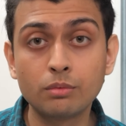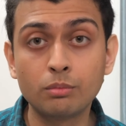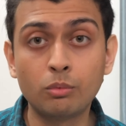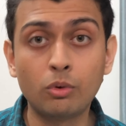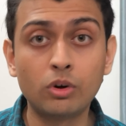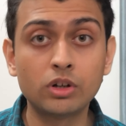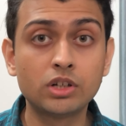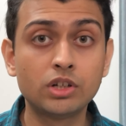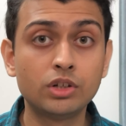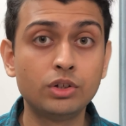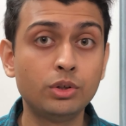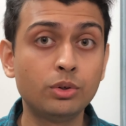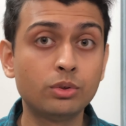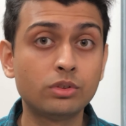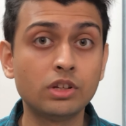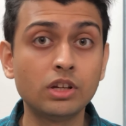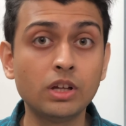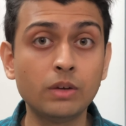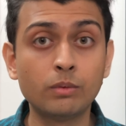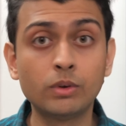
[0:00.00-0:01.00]
What do you
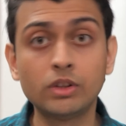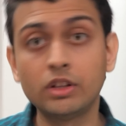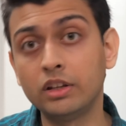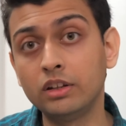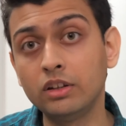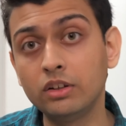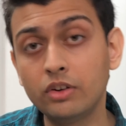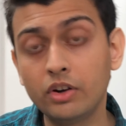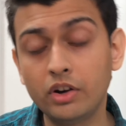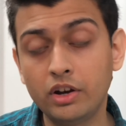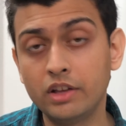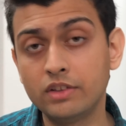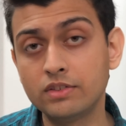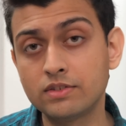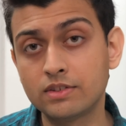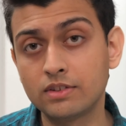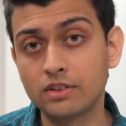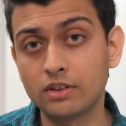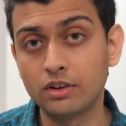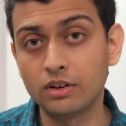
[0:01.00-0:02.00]
think were the
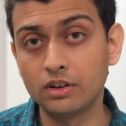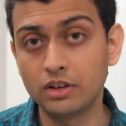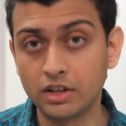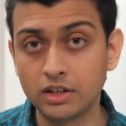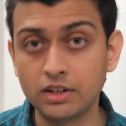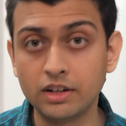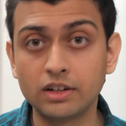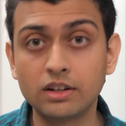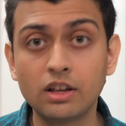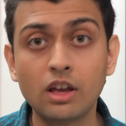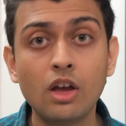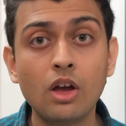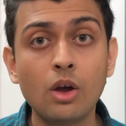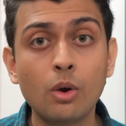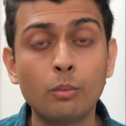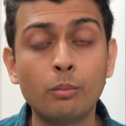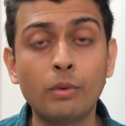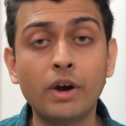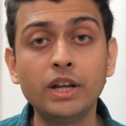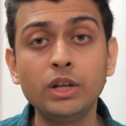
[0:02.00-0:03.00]
ingredients in it?
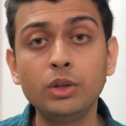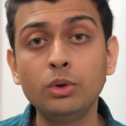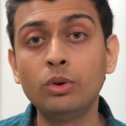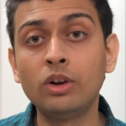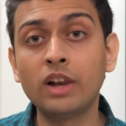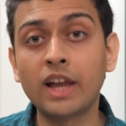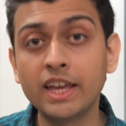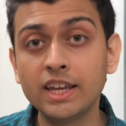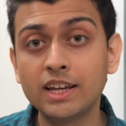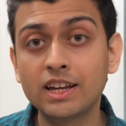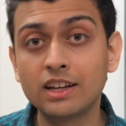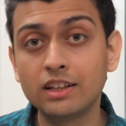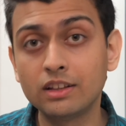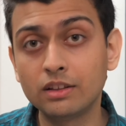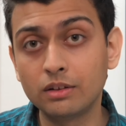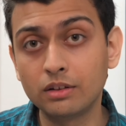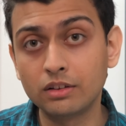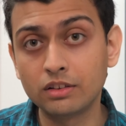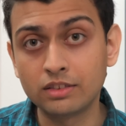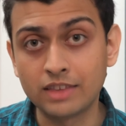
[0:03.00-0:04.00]
Why do you like
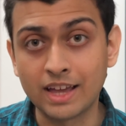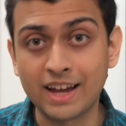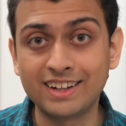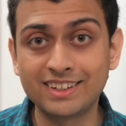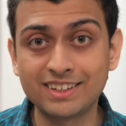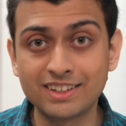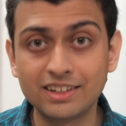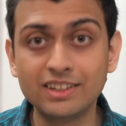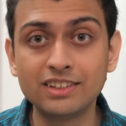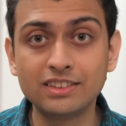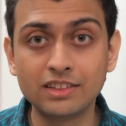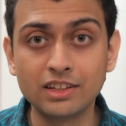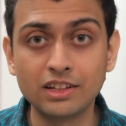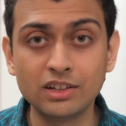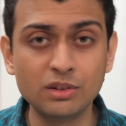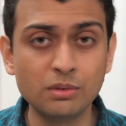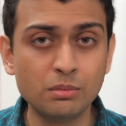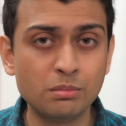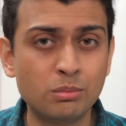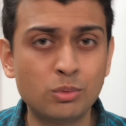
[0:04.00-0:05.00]
that
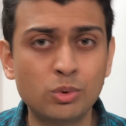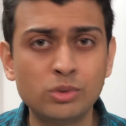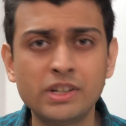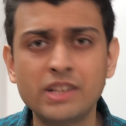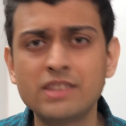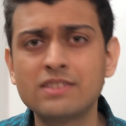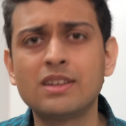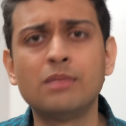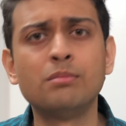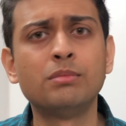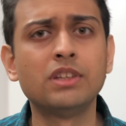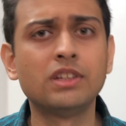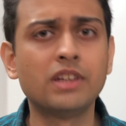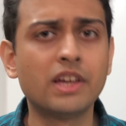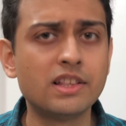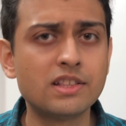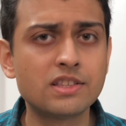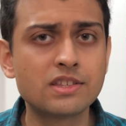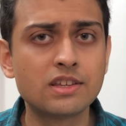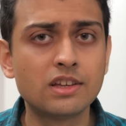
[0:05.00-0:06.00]
thing more than something
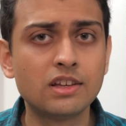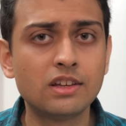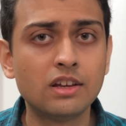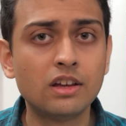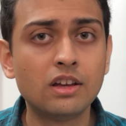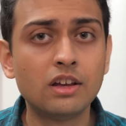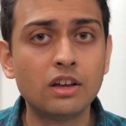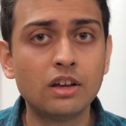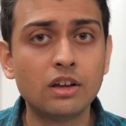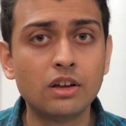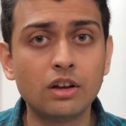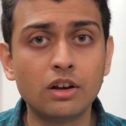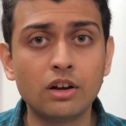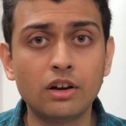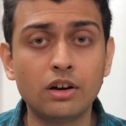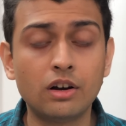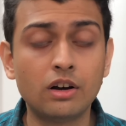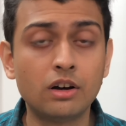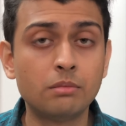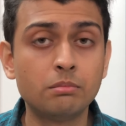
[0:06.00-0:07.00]
else?
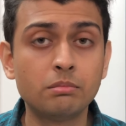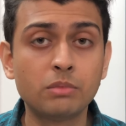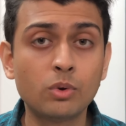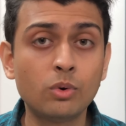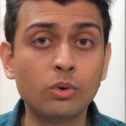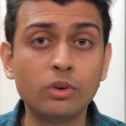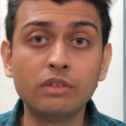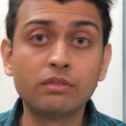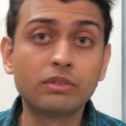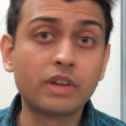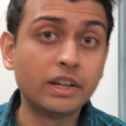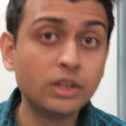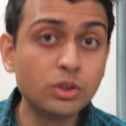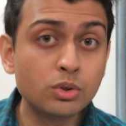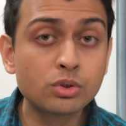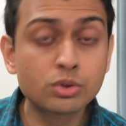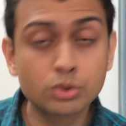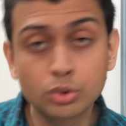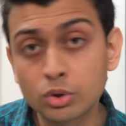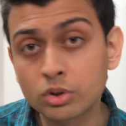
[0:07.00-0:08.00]
Can
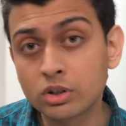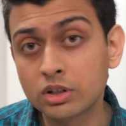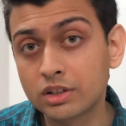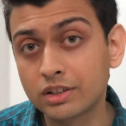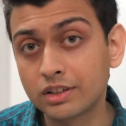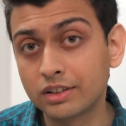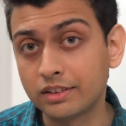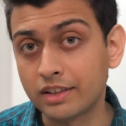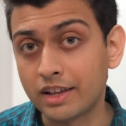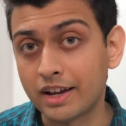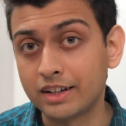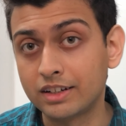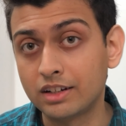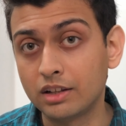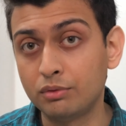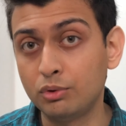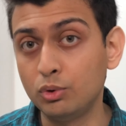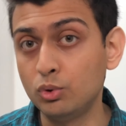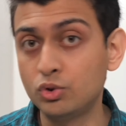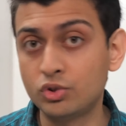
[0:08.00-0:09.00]
you cook that
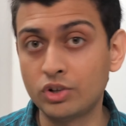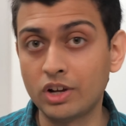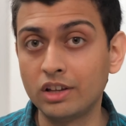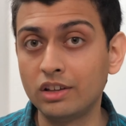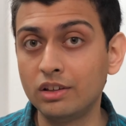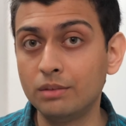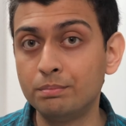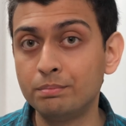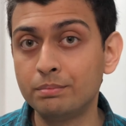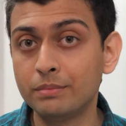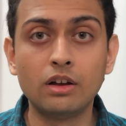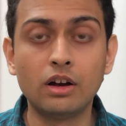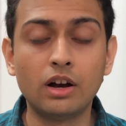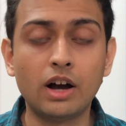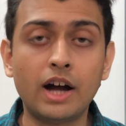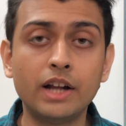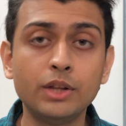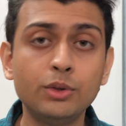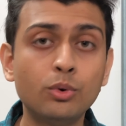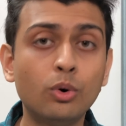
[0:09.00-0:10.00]
if you try?
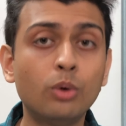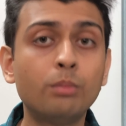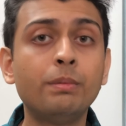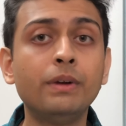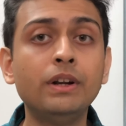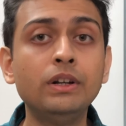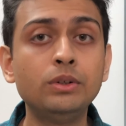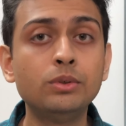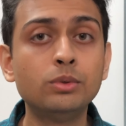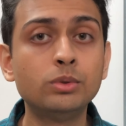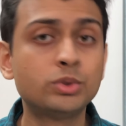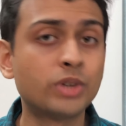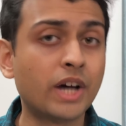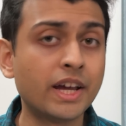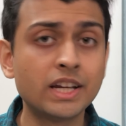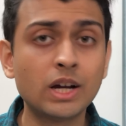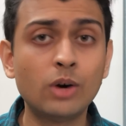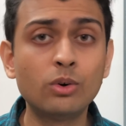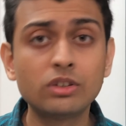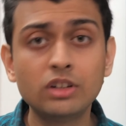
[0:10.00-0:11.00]
Are you open to
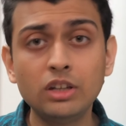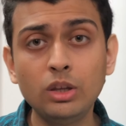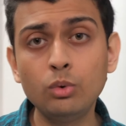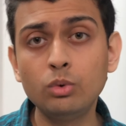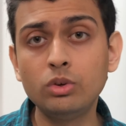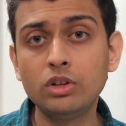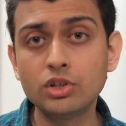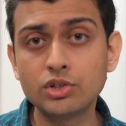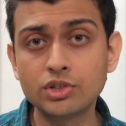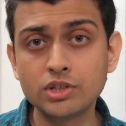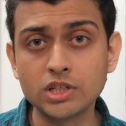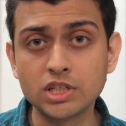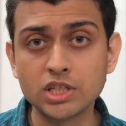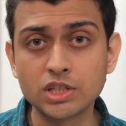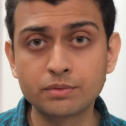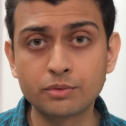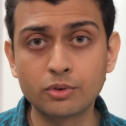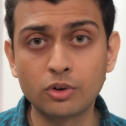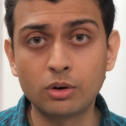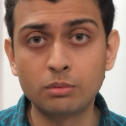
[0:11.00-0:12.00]
trying out new
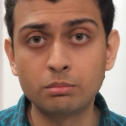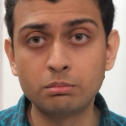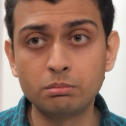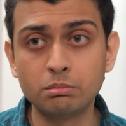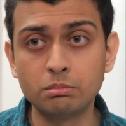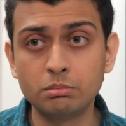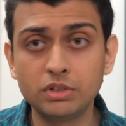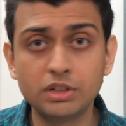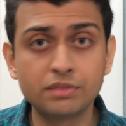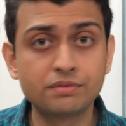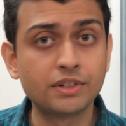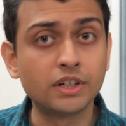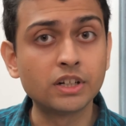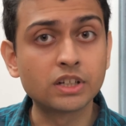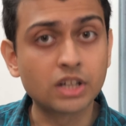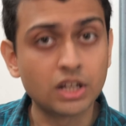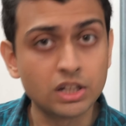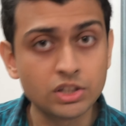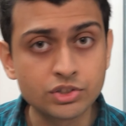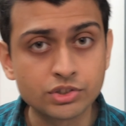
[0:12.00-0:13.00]
dishes from
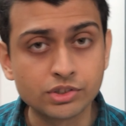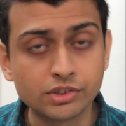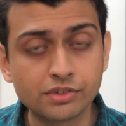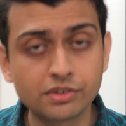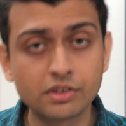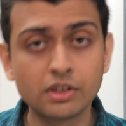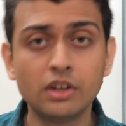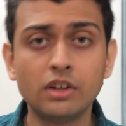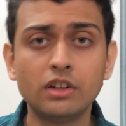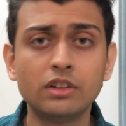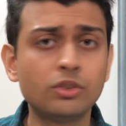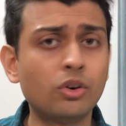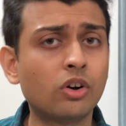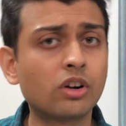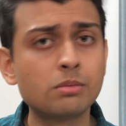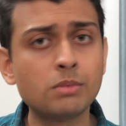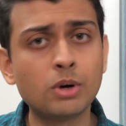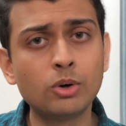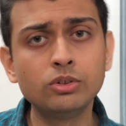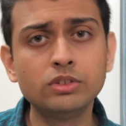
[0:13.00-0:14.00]
different cultures?
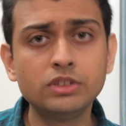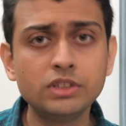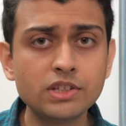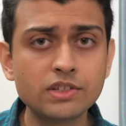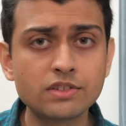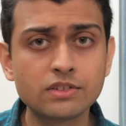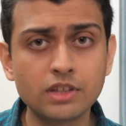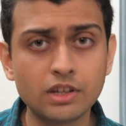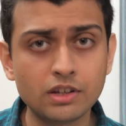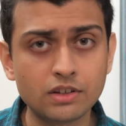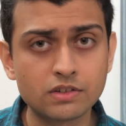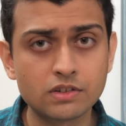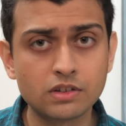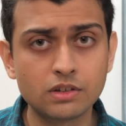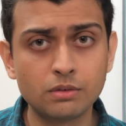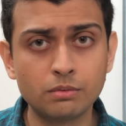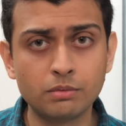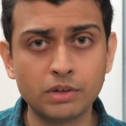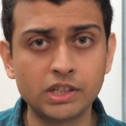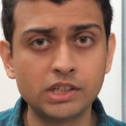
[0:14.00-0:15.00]
Talk about these things,
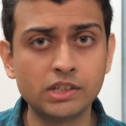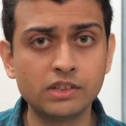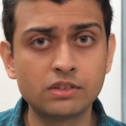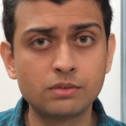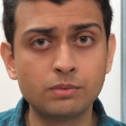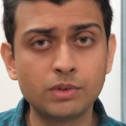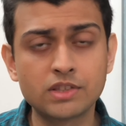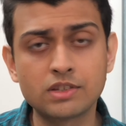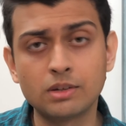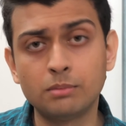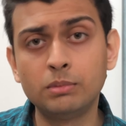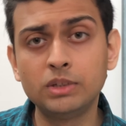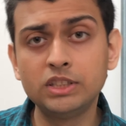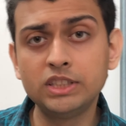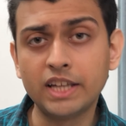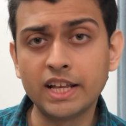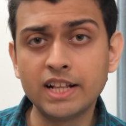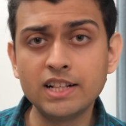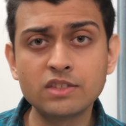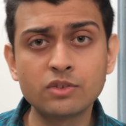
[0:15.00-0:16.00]
whether it's with
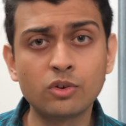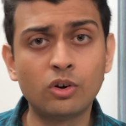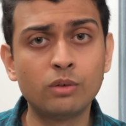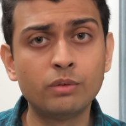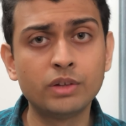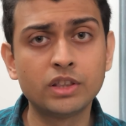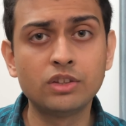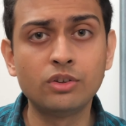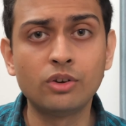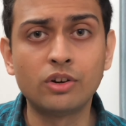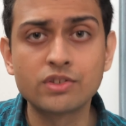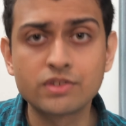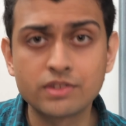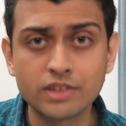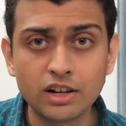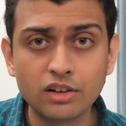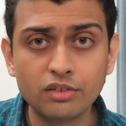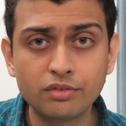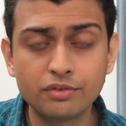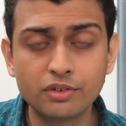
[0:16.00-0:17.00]
somebody else or with
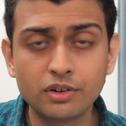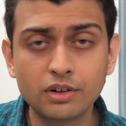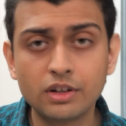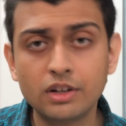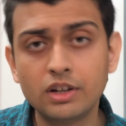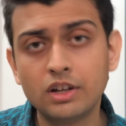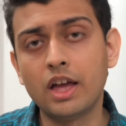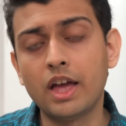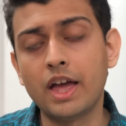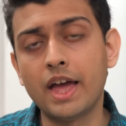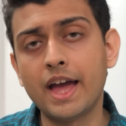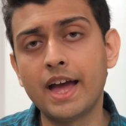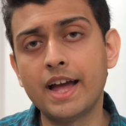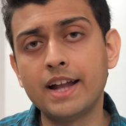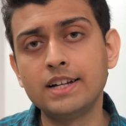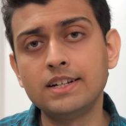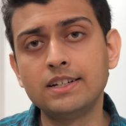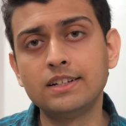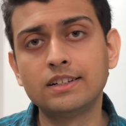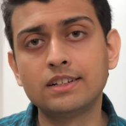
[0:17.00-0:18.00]
yourself.
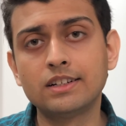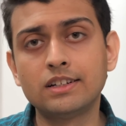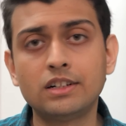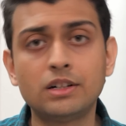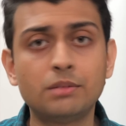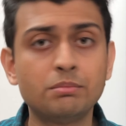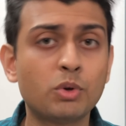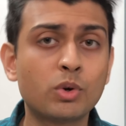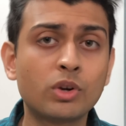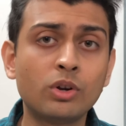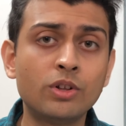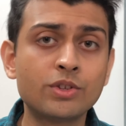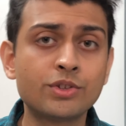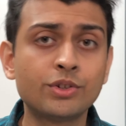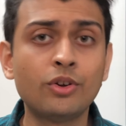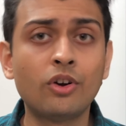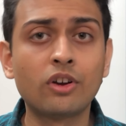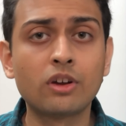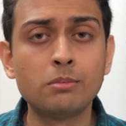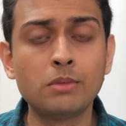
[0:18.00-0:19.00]
And you can also
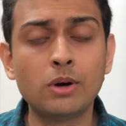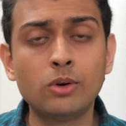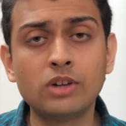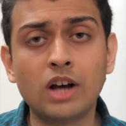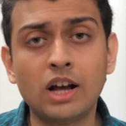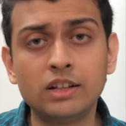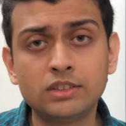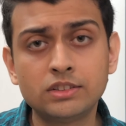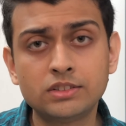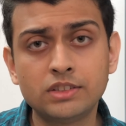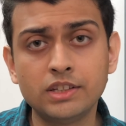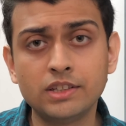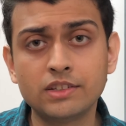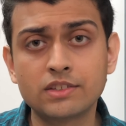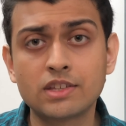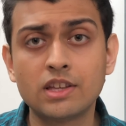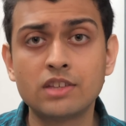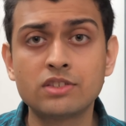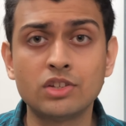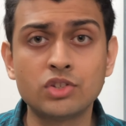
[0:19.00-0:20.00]
talk about other
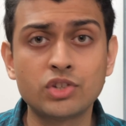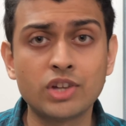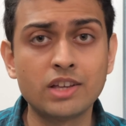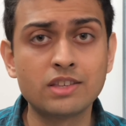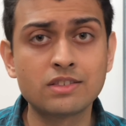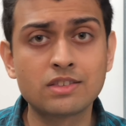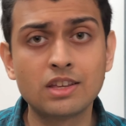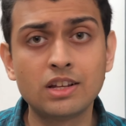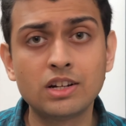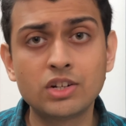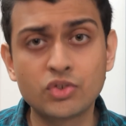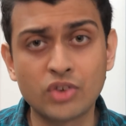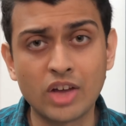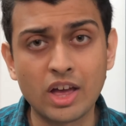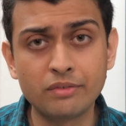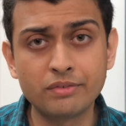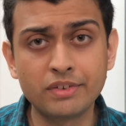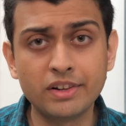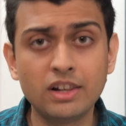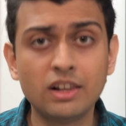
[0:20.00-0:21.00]
things such as
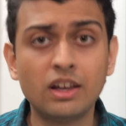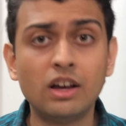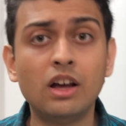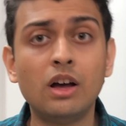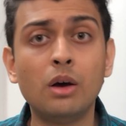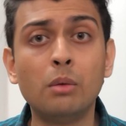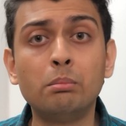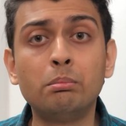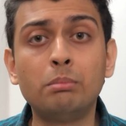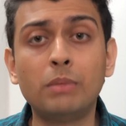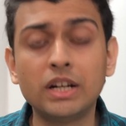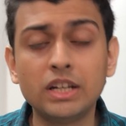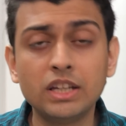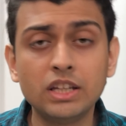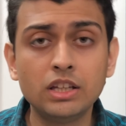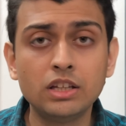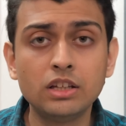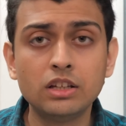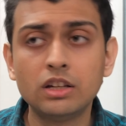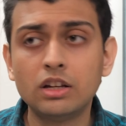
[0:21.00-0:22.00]
travel,
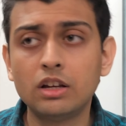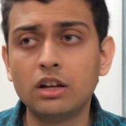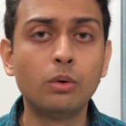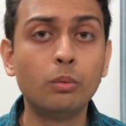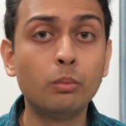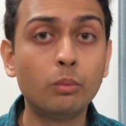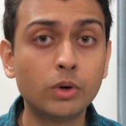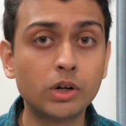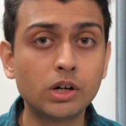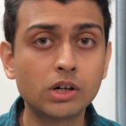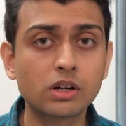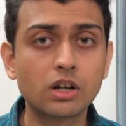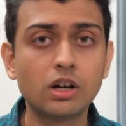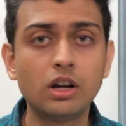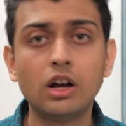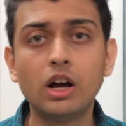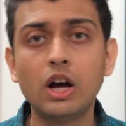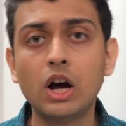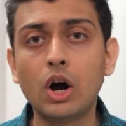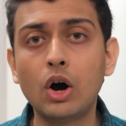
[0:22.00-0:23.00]
money, work,
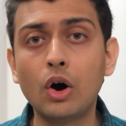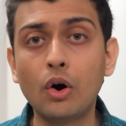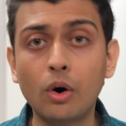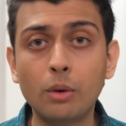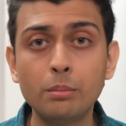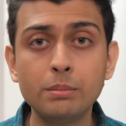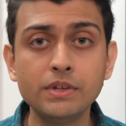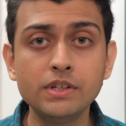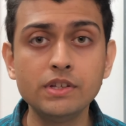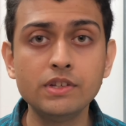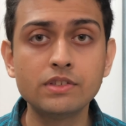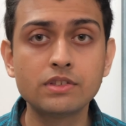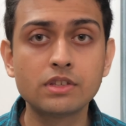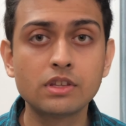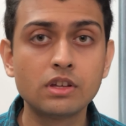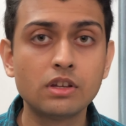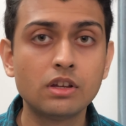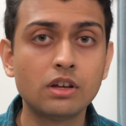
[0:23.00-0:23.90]
hobbies,